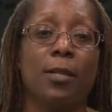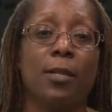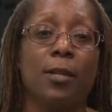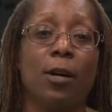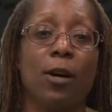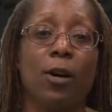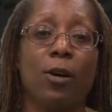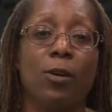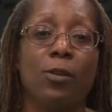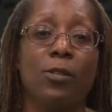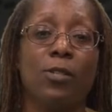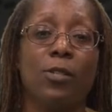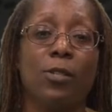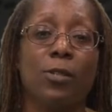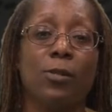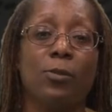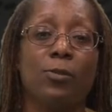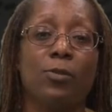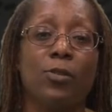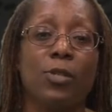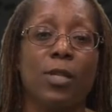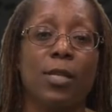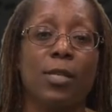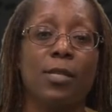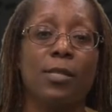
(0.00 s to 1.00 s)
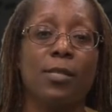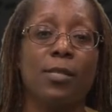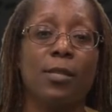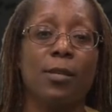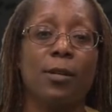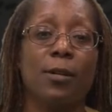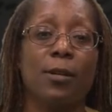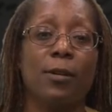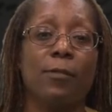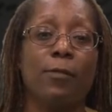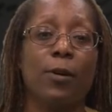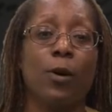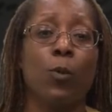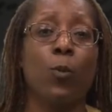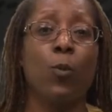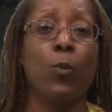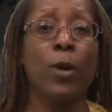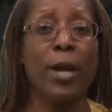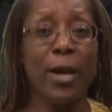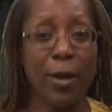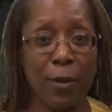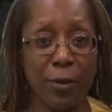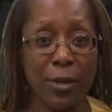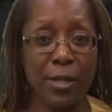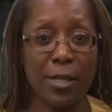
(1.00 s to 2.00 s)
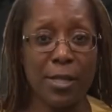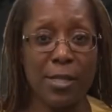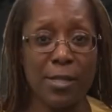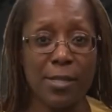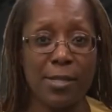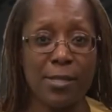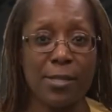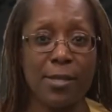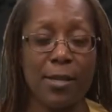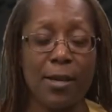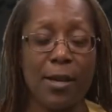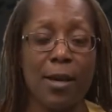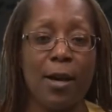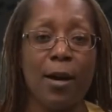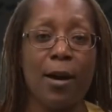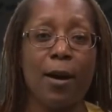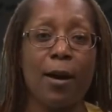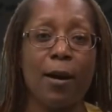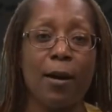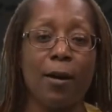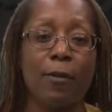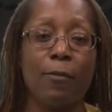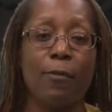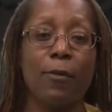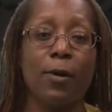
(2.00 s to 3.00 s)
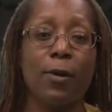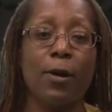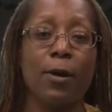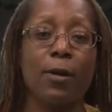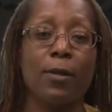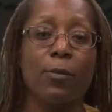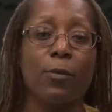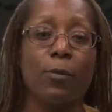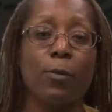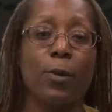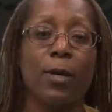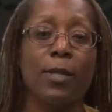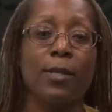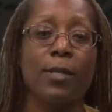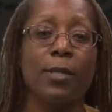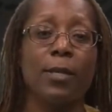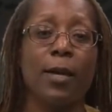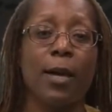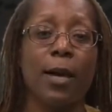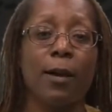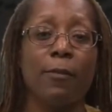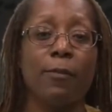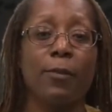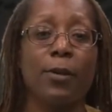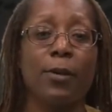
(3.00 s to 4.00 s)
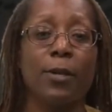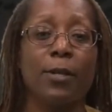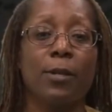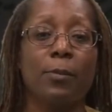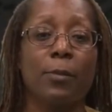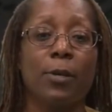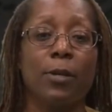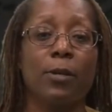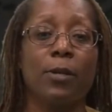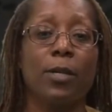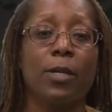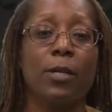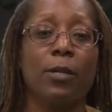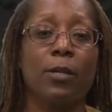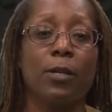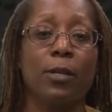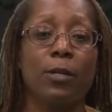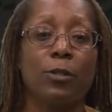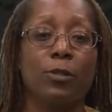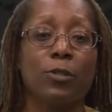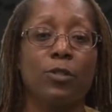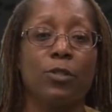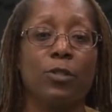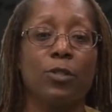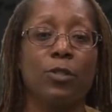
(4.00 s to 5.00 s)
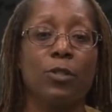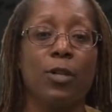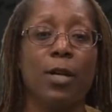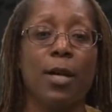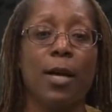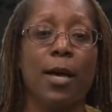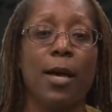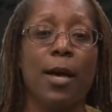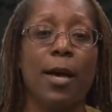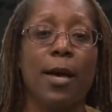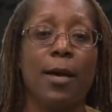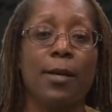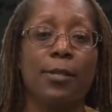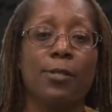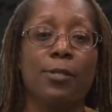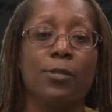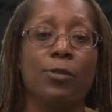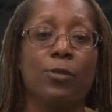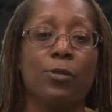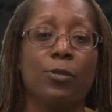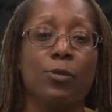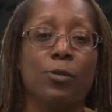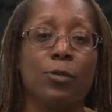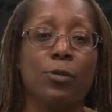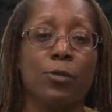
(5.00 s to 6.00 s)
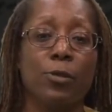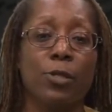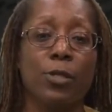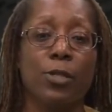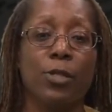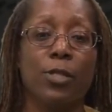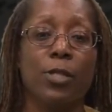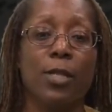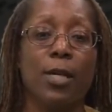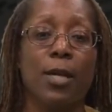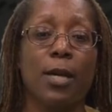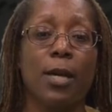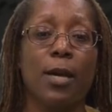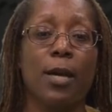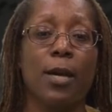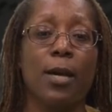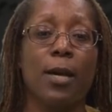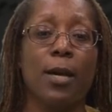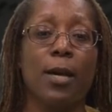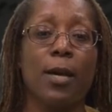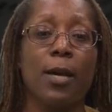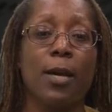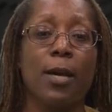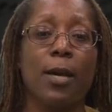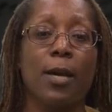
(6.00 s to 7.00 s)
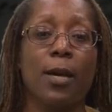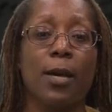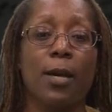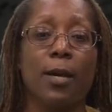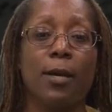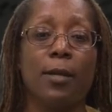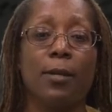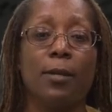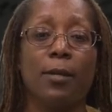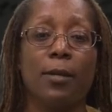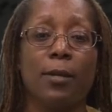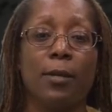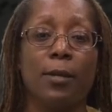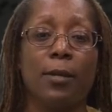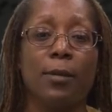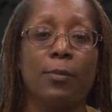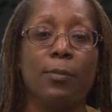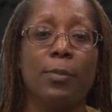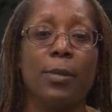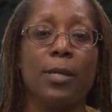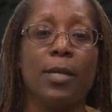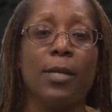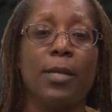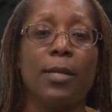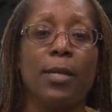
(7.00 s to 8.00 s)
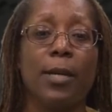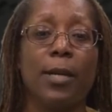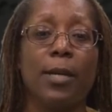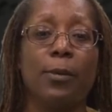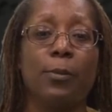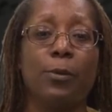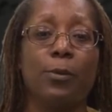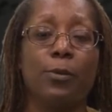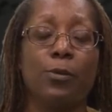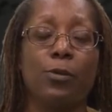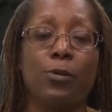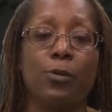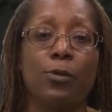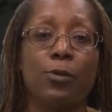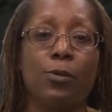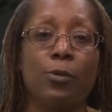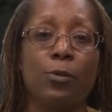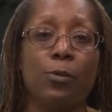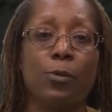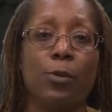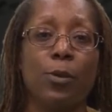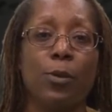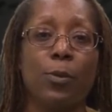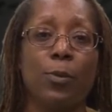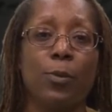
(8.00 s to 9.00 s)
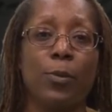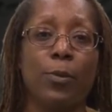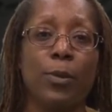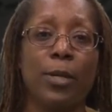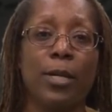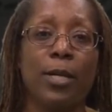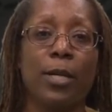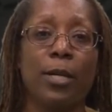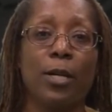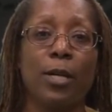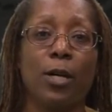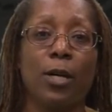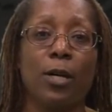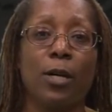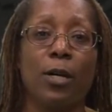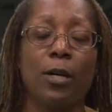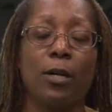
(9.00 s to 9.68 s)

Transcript: then also just of awareness of what the African American culture has endured and being able to bring